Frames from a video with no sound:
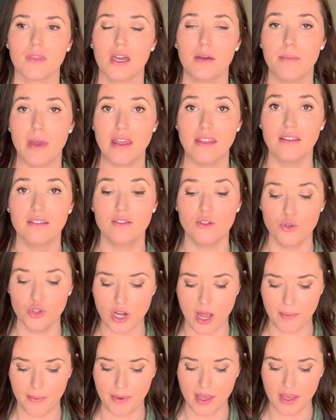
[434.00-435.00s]
bathing suit
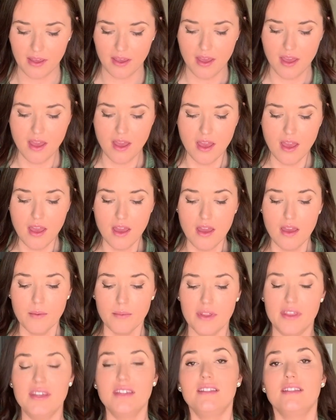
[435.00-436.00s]
shopping.
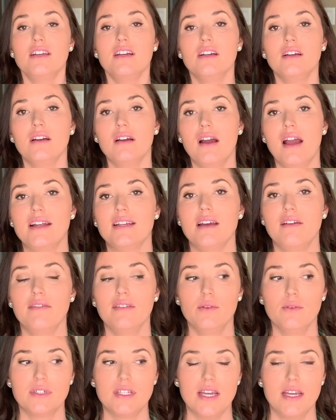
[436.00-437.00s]
But this year I definitely
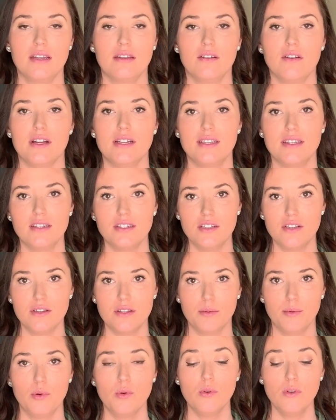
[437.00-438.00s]
want to take Grayson to
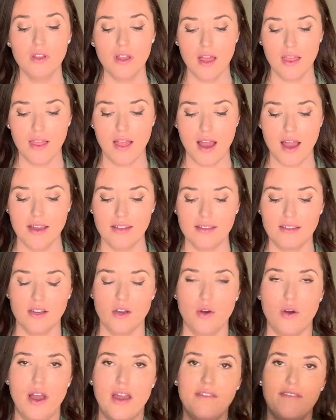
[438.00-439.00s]
the pool a lot, so I